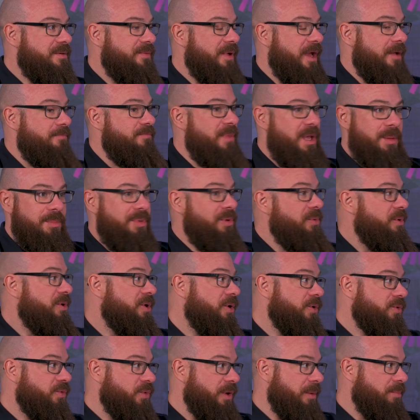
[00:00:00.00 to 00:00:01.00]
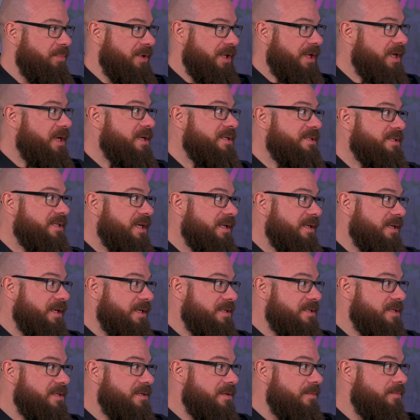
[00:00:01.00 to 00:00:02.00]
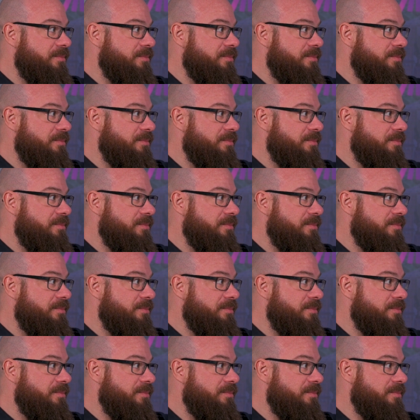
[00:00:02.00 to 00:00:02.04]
And maybe we don't replicate Zendesk.